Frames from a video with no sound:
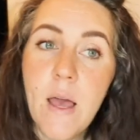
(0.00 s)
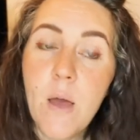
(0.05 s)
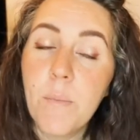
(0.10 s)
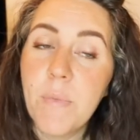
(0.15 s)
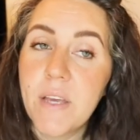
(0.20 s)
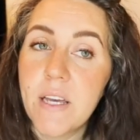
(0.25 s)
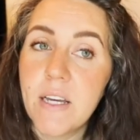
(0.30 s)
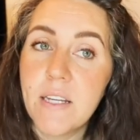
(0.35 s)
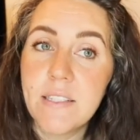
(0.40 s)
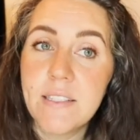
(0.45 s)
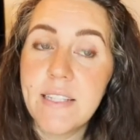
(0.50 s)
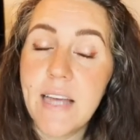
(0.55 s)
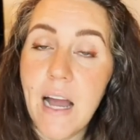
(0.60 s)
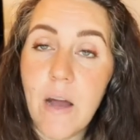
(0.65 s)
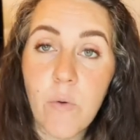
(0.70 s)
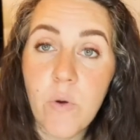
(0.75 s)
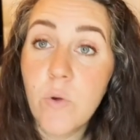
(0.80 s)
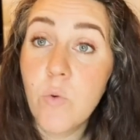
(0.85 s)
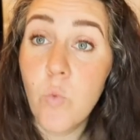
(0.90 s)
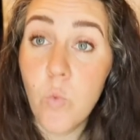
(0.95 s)
because
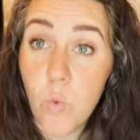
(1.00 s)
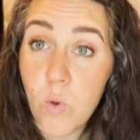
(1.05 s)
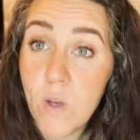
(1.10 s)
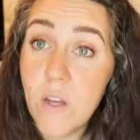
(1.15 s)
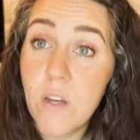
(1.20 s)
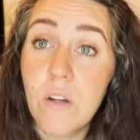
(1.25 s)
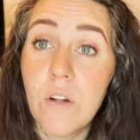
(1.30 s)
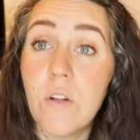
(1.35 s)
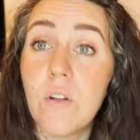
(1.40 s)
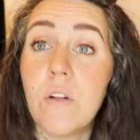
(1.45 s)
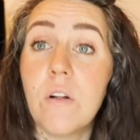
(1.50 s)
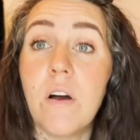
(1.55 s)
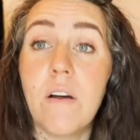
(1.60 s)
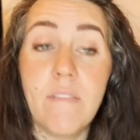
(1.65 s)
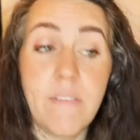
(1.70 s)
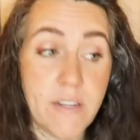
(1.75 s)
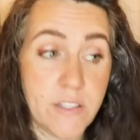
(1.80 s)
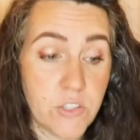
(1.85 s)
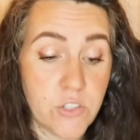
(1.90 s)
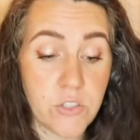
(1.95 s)
that one will
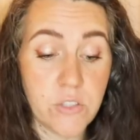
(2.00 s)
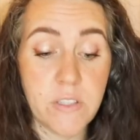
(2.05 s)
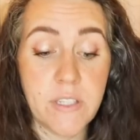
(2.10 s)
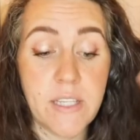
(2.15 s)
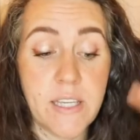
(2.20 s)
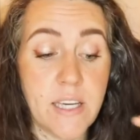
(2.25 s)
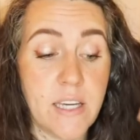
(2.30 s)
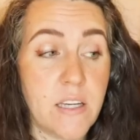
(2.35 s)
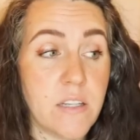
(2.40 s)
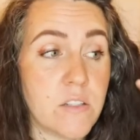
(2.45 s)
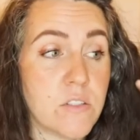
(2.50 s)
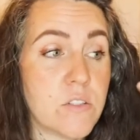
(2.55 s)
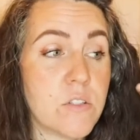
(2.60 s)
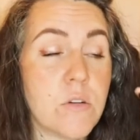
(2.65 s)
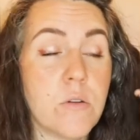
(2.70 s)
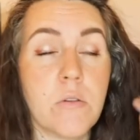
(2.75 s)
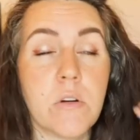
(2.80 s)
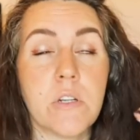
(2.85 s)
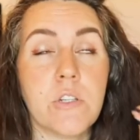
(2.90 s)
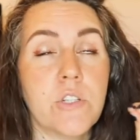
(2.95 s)
eventually get
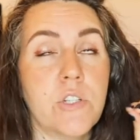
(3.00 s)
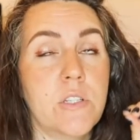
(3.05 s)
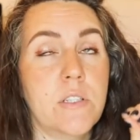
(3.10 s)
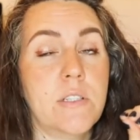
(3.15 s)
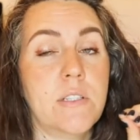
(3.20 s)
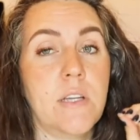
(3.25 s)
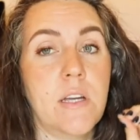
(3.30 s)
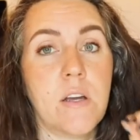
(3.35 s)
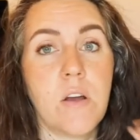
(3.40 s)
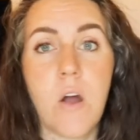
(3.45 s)
gorgeous and